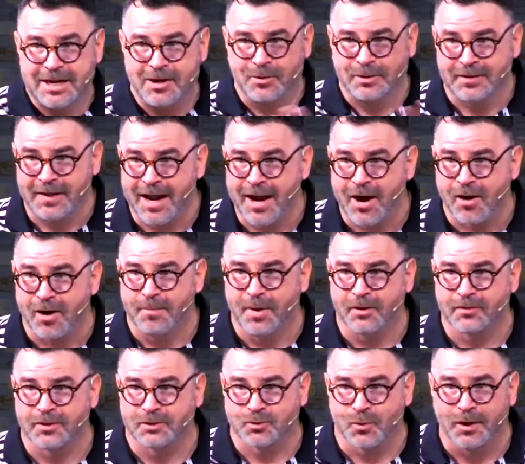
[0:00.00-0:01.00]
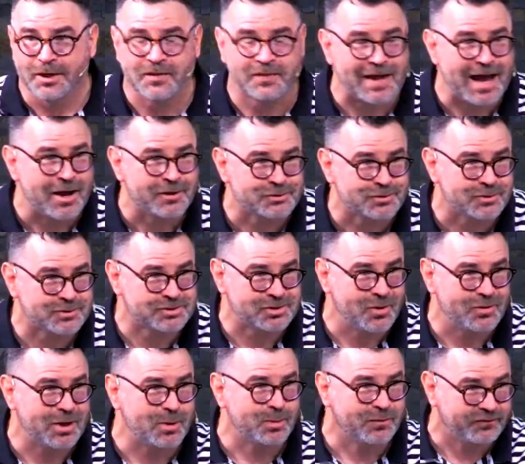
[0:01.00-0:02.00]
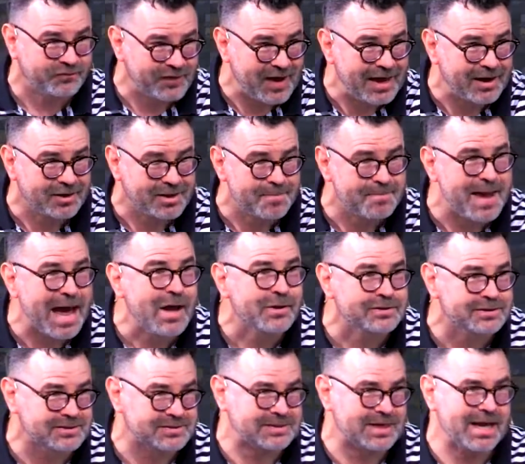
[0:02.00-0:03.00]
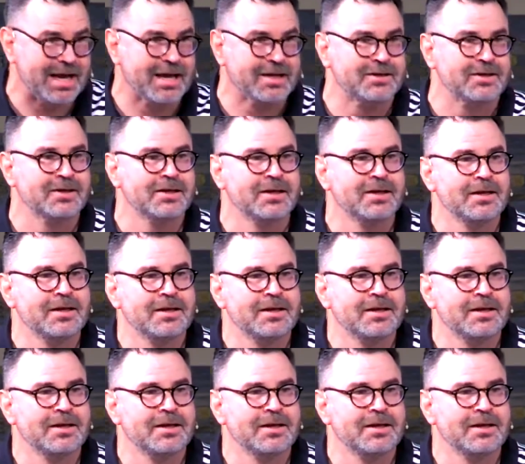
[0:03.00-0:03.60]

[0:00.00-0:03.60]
here and there among the 20,000 or so that were fed on the mountainside.